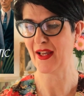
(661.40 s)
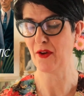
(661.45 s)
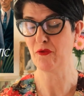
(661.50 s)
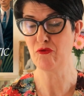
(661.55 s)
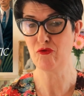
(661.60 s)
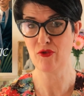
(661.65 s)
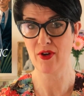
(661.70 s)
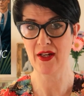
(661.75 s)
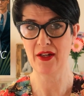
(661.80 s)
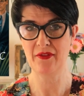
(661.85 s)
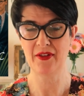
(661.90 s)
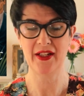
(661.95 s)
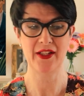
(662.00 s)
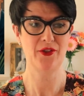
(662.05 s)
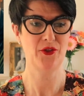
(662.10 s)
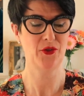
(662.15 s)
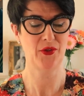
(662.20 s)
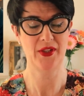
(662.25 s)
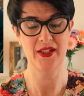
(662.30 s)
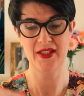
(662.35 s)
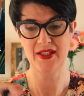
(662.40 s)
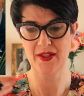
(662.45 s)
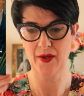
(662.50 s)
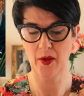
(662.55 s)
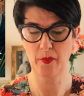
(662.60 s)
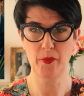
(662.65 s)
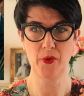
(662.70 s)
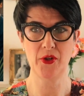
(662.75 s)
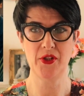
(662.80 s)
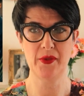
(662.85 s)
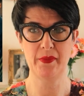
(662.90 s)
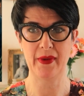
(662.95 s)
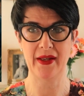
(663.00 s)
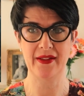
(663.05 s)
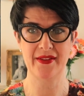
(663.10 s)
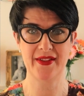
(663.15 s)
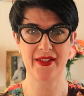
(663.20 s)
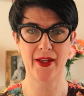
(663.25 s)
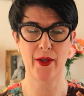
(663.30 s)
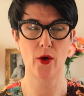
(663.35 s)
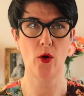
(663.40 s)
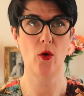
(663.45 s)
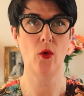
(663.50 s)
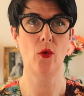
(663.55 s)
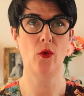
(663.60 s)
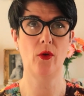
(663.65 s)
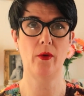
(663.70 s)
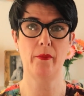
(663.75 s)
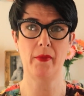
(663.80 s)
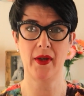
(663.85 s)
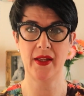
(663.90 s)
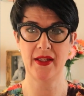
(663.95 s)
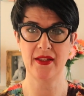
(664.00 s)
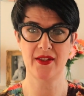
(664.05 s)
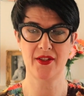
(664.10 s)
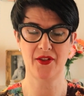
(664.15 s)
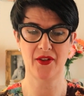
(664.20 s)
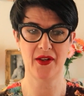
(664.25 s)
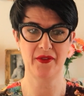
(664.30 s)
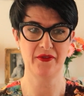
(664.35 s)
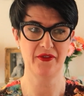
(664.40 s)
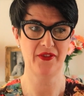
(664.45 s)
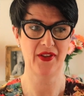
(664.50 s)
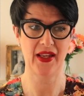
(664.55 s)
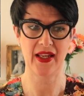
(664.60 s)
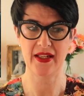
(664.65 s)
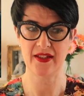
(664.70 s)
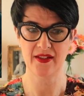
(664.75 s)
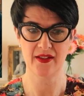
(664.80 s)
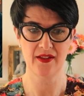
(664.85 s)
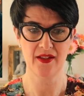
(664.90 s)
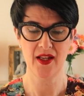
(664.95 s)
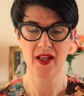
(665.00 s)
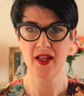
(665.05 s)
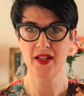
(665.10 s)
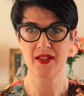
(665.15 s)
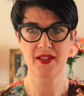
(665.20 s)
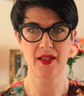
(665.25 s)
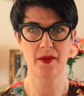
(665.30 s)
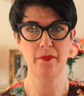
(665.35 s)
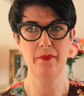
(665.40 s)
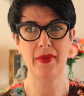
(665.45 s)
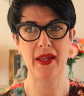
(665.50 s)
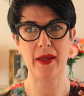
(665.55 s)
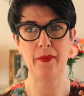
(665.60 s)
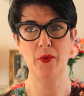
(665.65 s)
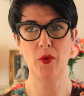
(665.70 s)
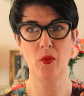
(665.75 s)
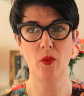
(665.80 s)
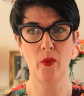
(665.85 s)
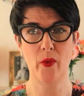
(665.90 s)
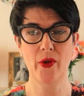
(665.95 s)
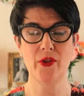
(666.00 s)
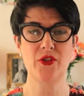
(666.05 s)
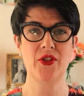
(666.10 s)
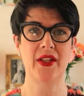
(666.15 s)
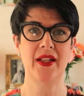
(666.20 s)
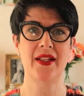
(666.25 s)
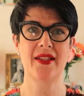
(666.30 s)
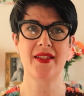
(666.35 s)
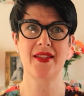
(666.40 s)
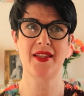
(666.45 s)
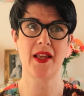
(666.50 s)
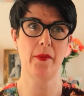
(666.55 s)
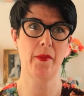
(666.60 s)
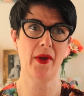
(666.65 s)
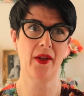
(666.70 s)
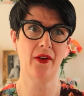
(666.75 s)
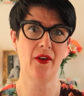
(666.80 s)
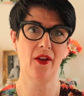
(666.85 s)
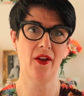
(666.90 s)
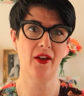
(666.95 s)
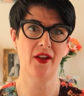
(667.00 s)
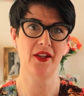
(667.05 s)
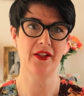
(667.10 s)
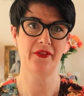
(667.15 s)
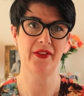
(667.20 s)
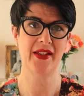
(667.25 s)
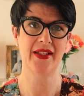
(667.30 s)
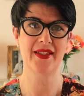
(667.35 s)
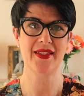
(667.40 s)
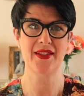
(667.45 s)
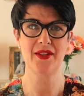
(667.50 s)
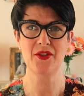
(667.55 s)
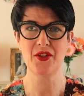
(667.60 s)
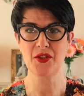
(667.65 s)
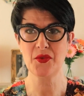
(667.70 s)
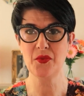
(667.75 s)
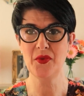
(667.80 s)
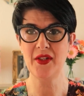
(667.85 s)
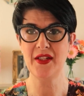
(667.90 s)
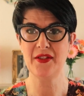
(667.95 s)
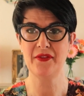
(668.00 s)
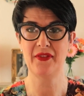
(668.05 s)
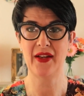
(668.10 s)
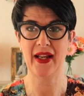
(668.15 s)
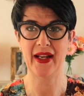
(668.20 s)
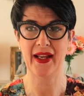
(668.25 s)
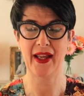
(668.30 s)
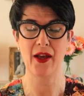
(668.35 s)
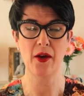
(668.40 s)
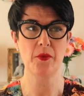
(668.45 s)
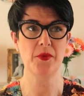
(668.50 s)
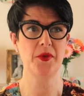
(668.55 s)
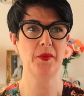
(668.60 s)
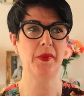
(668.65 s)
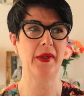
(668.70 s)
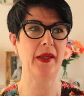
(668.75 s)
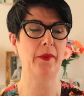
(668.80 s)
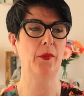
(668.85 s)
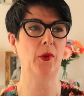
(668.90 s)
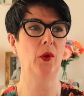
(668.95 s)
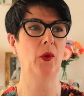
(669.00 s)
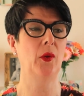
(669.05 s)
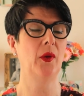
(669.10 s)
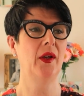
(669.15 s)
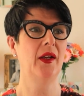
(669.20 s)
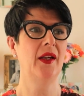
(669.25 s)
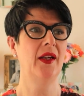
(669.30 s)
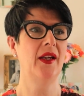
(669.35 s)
I really enjoyed it, so I put about it on my Instagram feed, and some people were watching it, some hadn't heard of it, so I just wanted to flag it up to people.